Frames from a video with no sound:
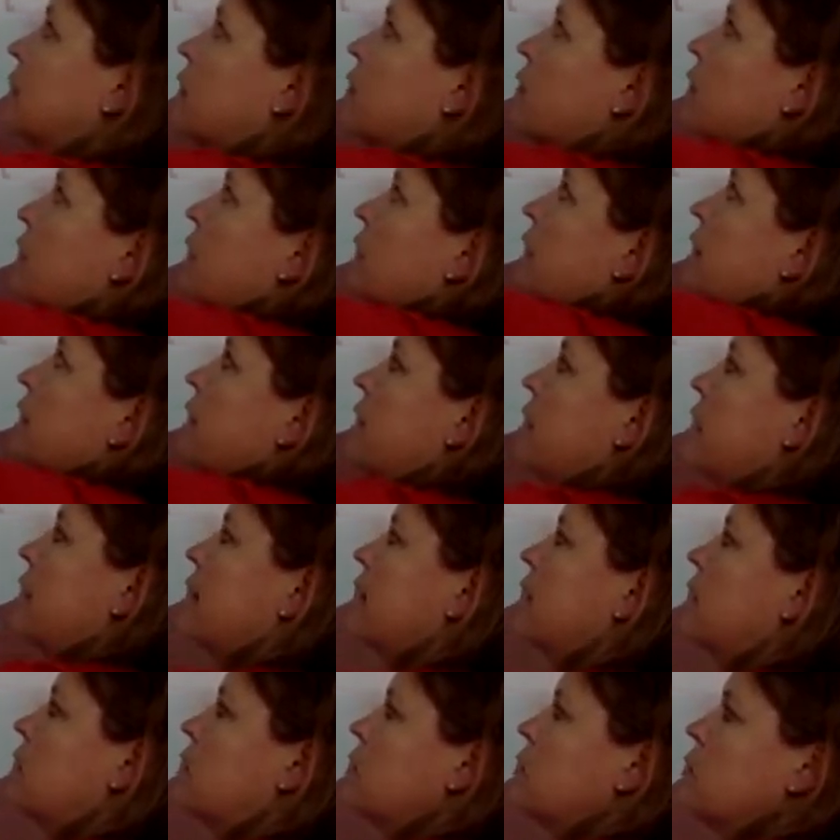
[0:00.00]
Don't forget to take
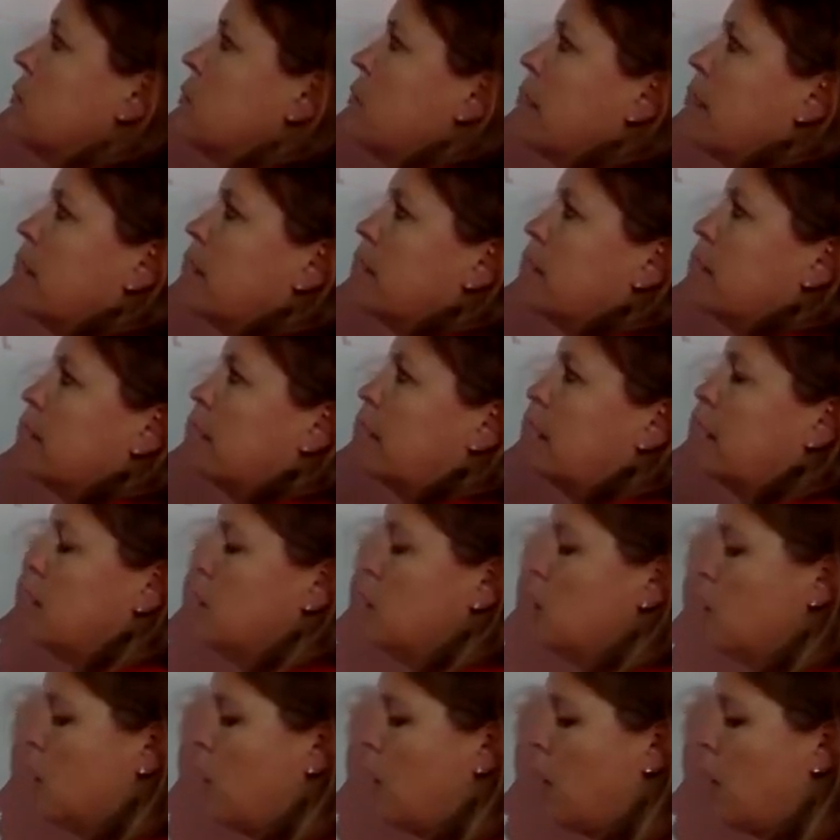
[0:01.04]
the 2 away over there.